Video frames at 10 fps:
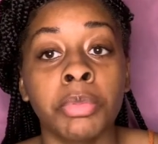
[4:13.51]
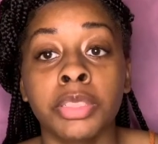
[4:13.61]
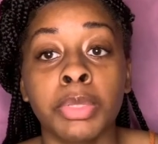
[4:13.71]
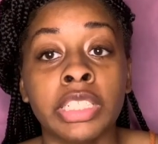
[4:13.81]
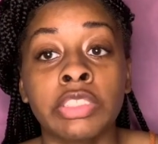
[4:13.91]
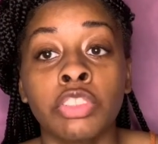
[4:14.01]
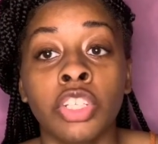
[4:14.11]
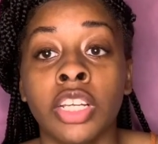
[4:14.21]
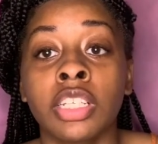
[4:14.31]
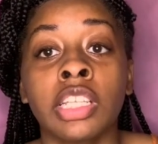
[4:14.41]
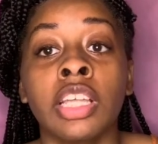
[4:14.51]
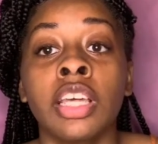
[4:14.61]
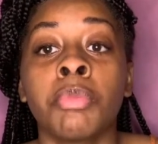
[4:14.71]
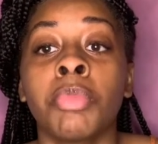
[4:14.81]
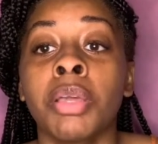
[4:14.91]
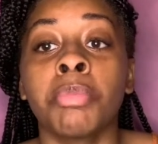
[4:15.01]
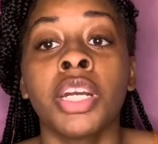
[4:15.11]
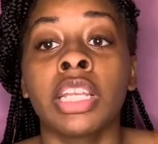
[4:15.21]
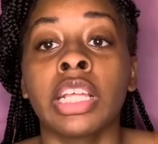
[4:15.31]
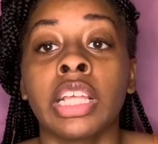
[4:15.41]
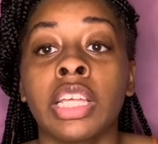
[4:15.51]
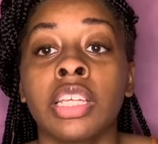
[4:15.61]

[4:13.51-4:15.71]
especially if you're trying to make money.